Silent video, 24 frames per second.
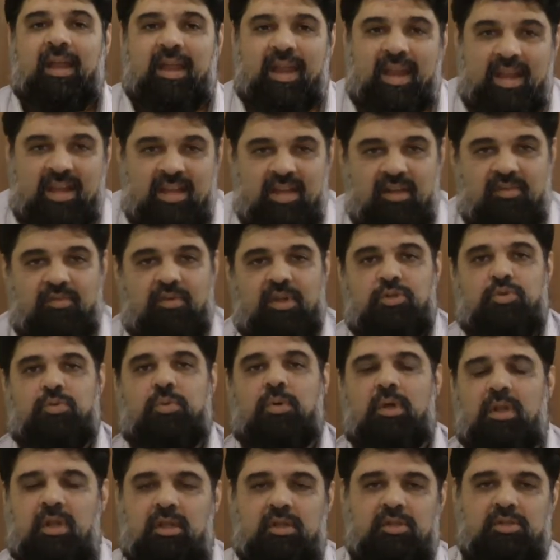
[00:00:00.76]

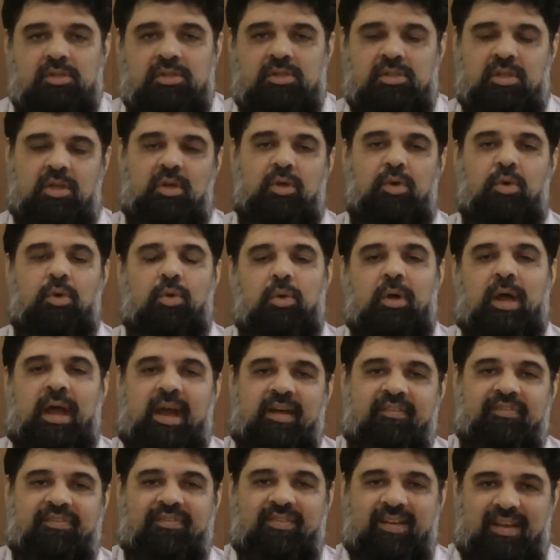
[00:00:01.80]
individuals who
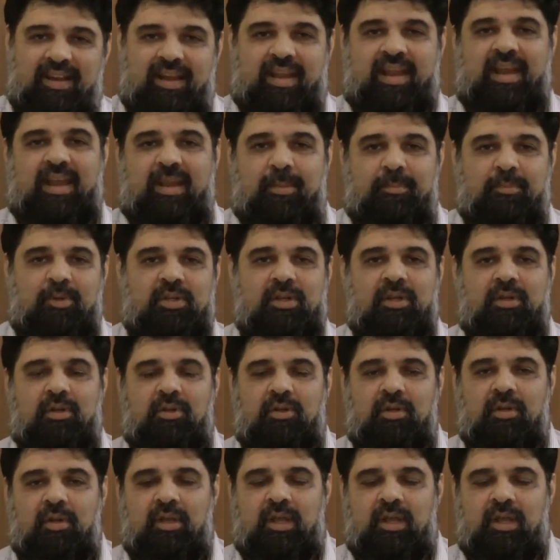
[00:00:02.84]
have claimed